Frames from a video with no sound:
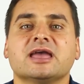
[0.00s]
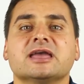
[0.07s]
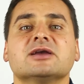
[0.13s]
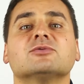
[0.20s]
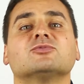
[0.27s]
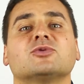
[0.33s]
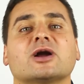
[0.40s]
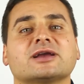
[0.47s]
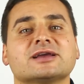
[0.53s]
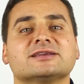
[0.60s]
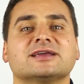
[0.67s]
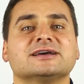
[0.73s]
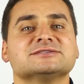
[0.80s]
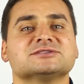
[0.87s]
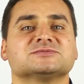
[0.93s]
It
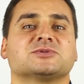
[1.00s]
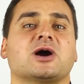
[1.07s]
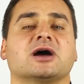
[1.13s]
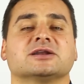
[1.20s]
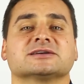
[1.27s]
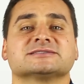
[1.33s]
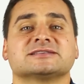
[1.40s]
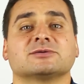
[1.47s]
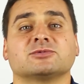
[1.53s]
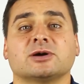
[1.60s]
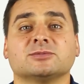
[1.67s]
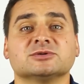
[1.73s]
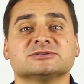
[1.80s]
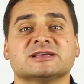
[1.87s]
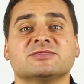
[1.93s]
recognizes products that
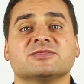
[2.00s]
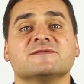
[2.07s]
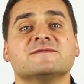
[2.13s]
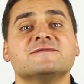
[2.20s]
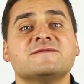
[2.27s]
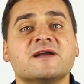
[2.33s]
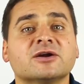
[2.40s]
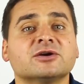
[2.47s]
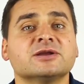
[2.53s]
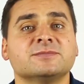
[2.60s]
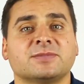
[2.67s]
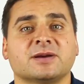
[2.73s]
represent the very